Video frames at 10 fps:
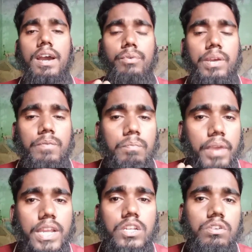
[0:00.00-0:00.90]
we have to
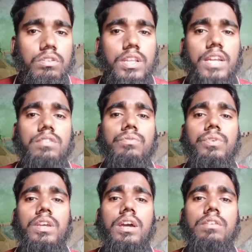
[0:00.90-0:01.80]
make sure that
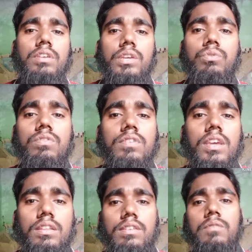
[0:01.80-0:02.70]
we are
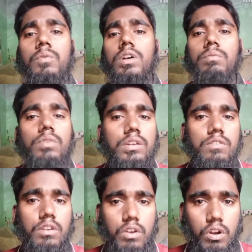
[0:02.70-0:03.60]
using these
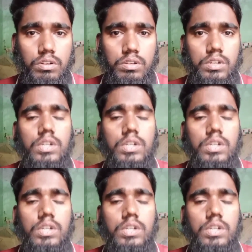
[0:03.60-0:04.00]
vocabularies or not.